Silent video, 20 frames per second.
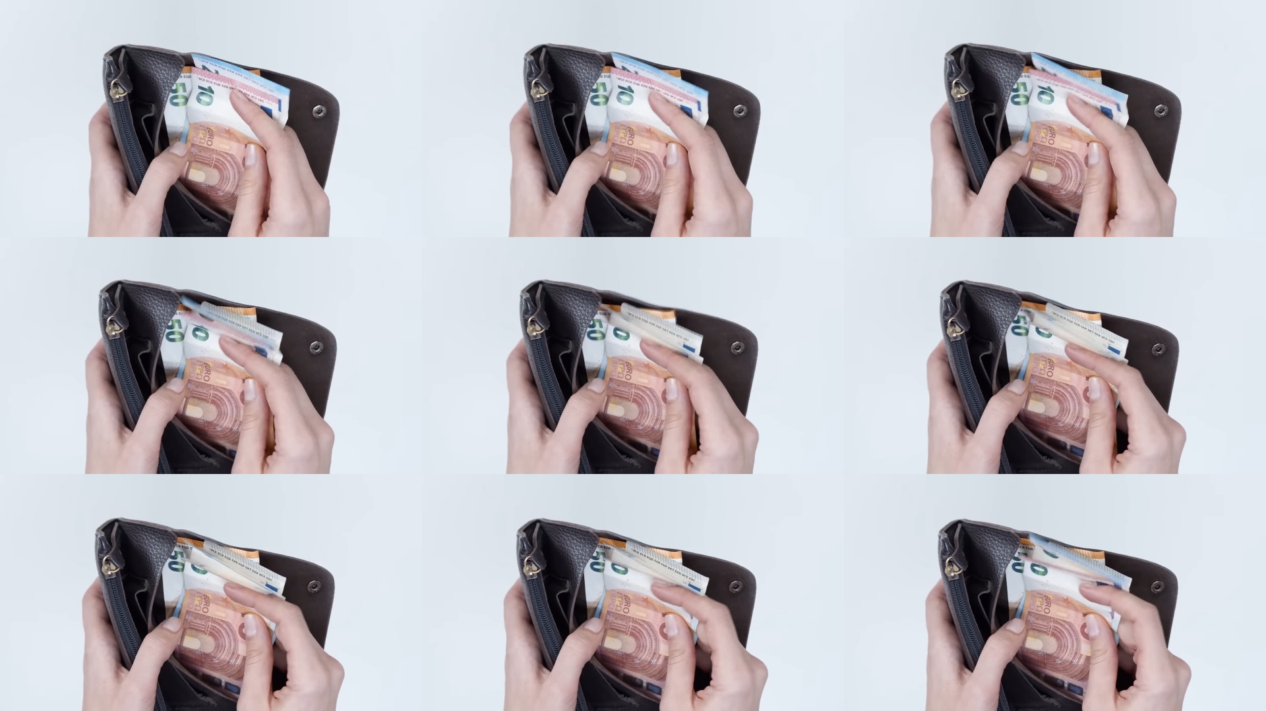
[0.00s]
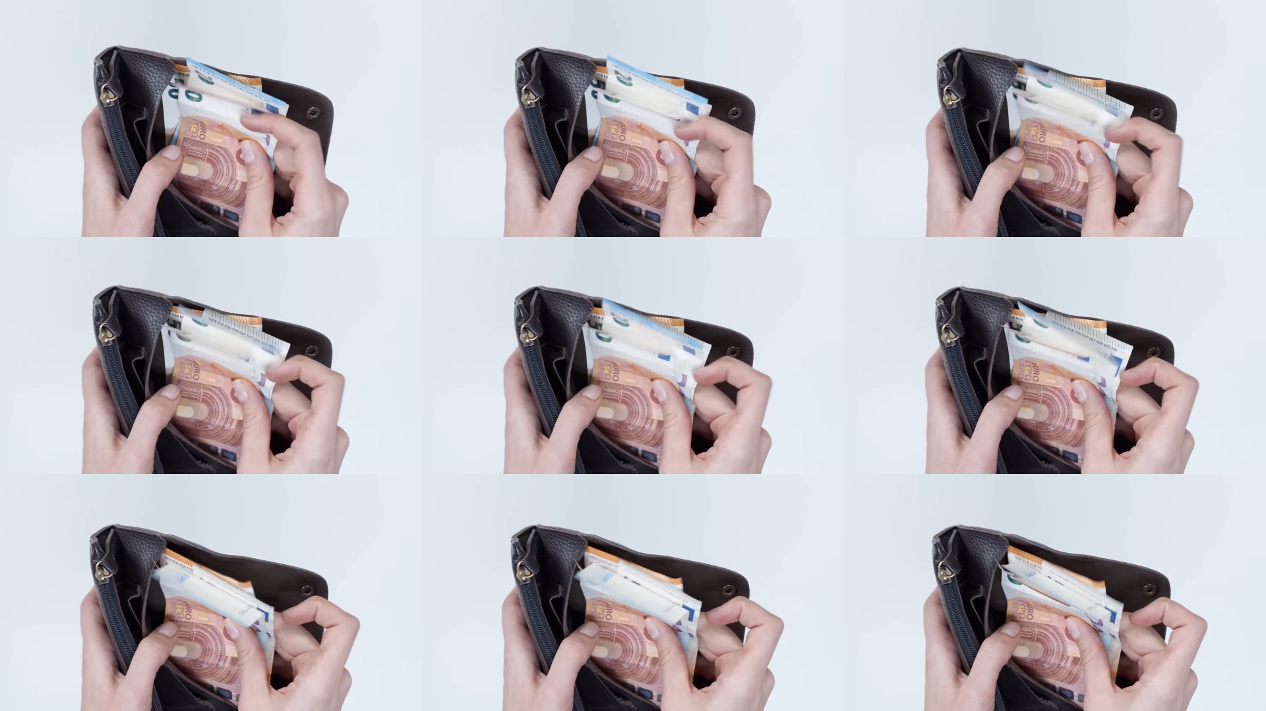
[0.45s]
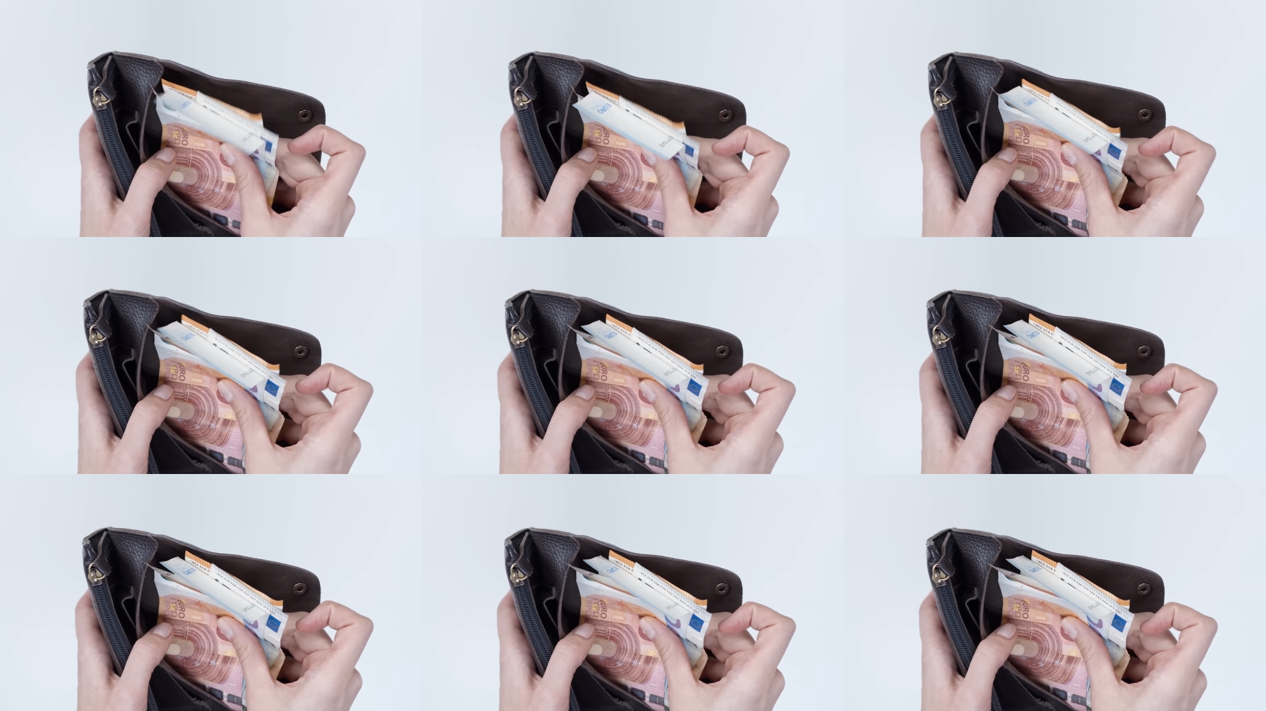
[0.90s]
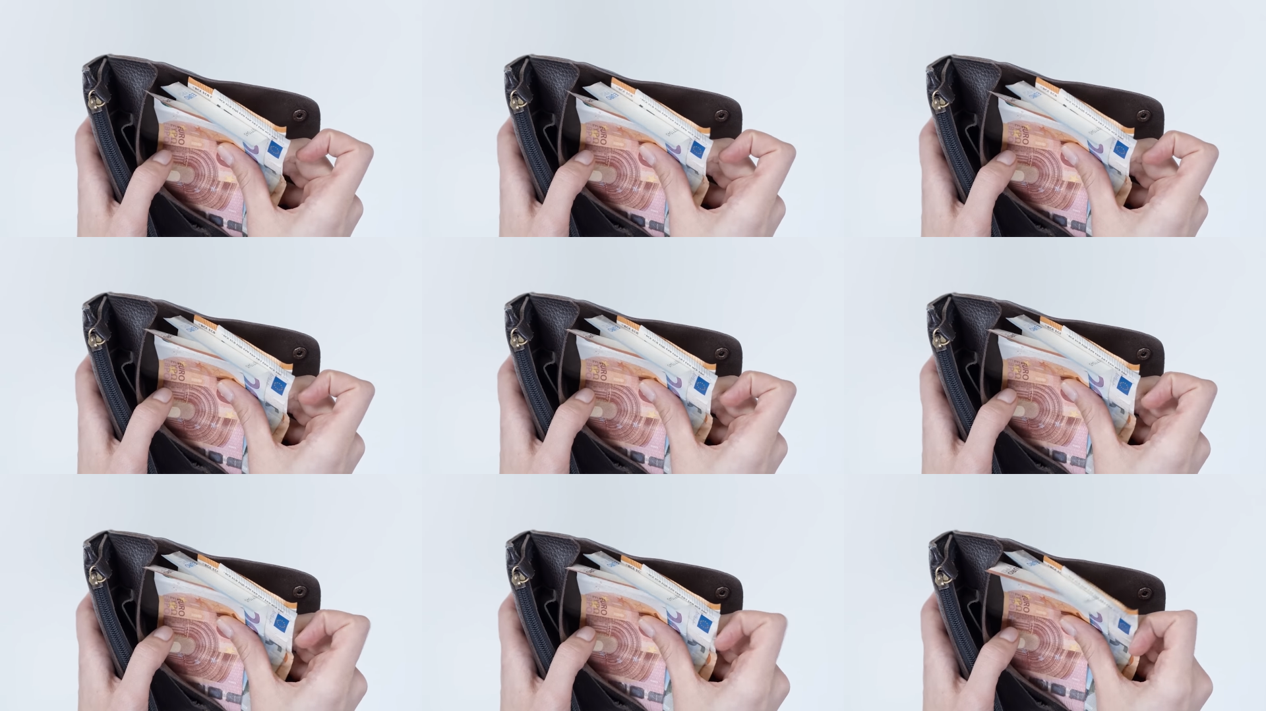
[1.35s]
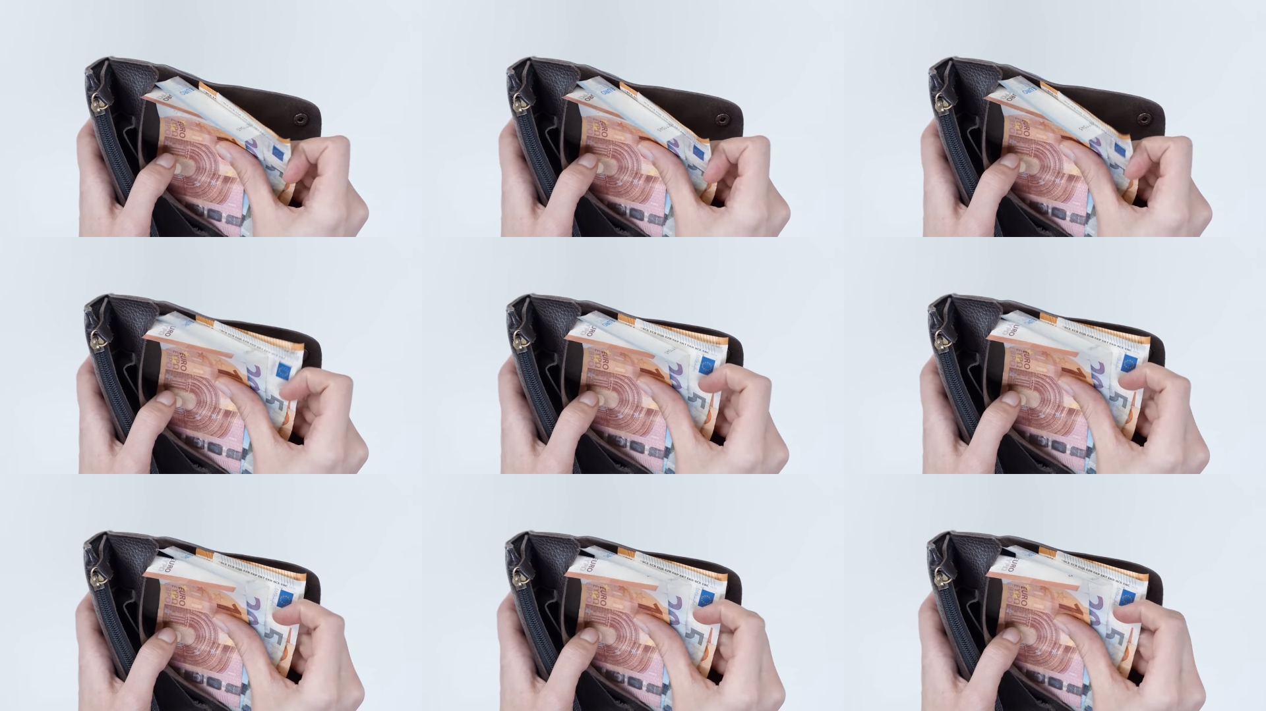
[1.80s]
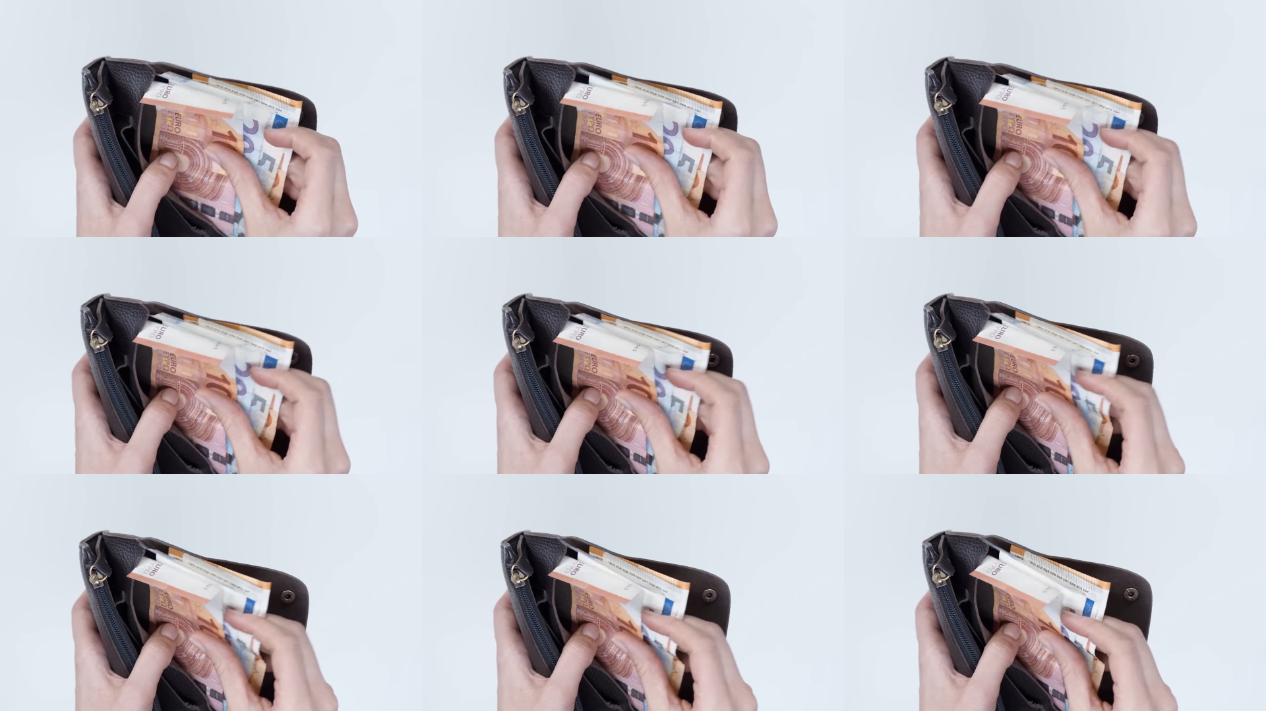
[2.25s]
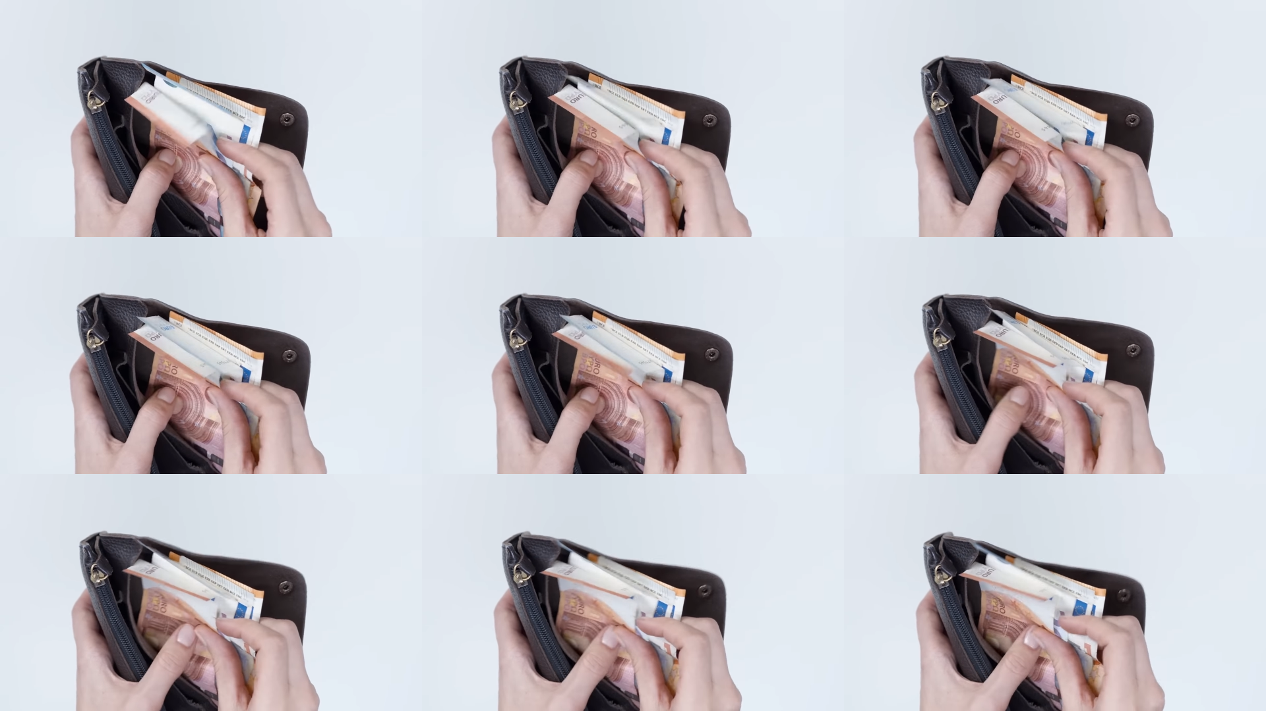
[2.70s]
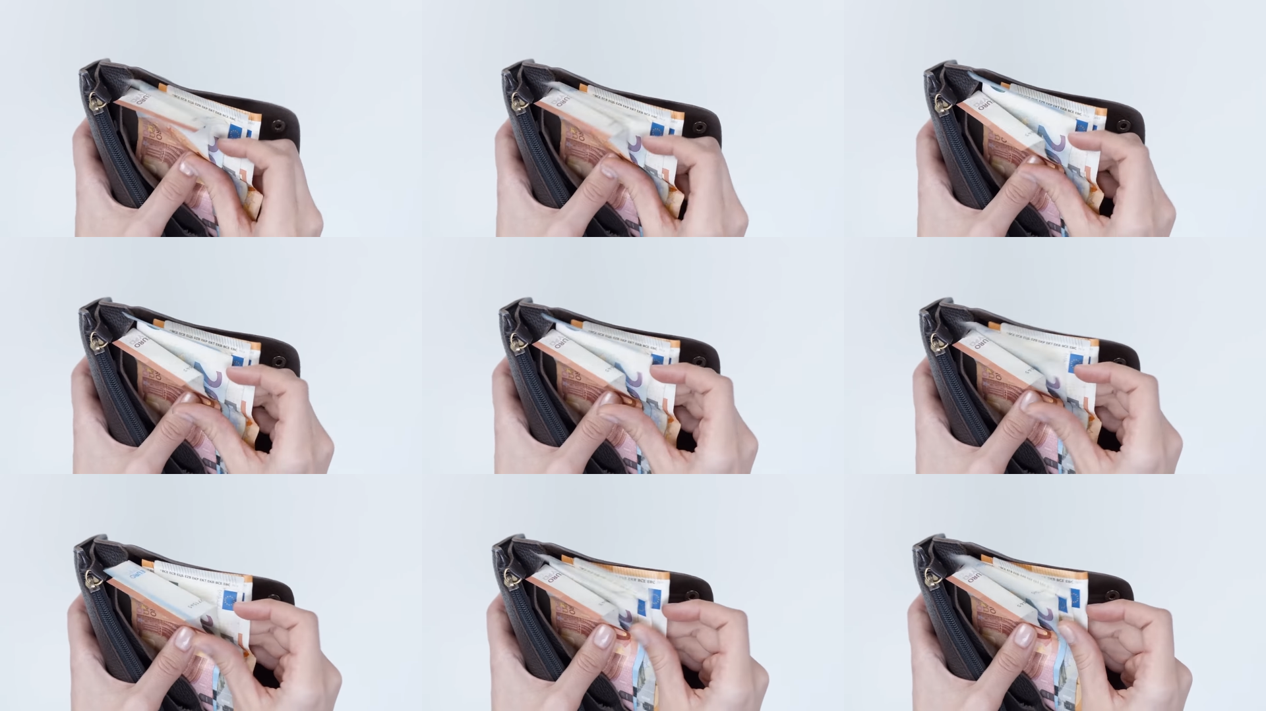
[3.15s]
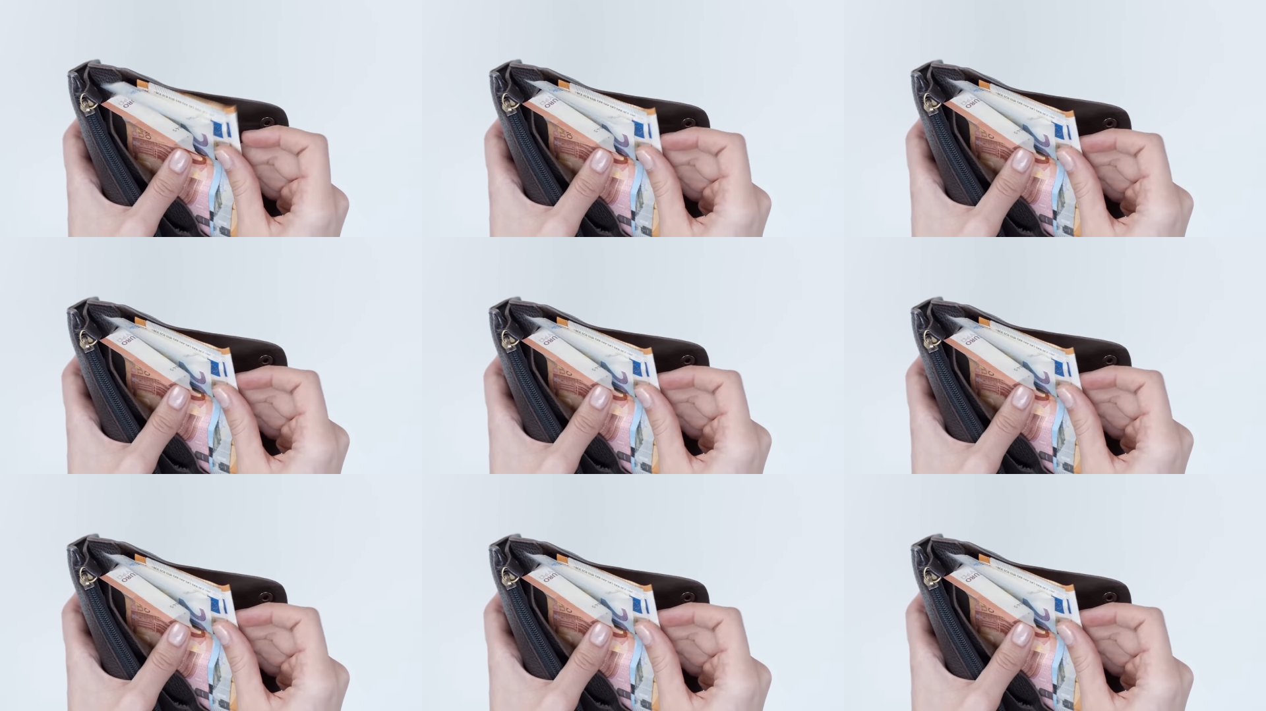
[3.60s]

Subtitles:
No face is visible, so there are no lips to read.